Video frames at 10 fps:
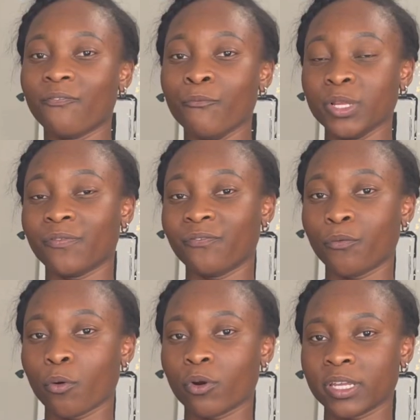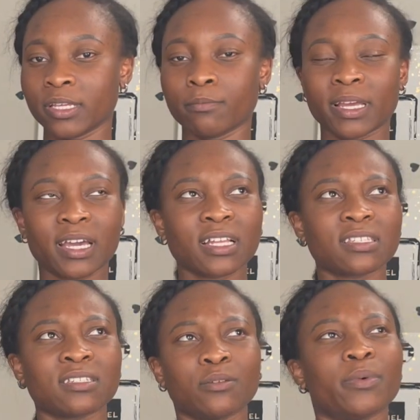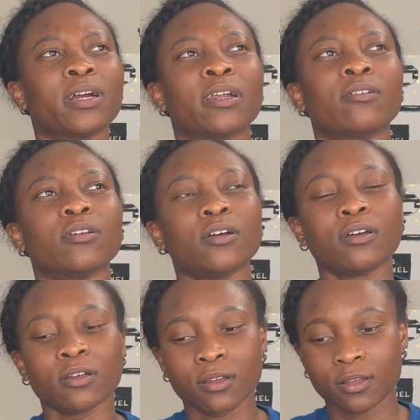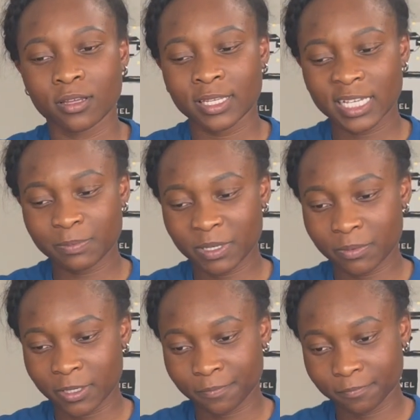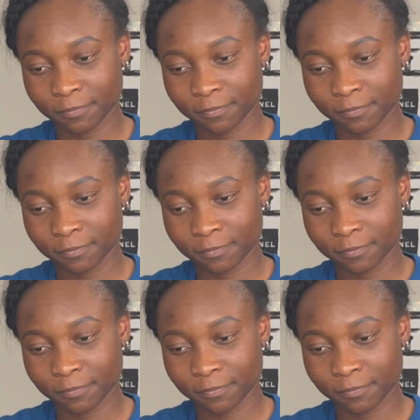Week 4, my cat's in the background. Yes baby.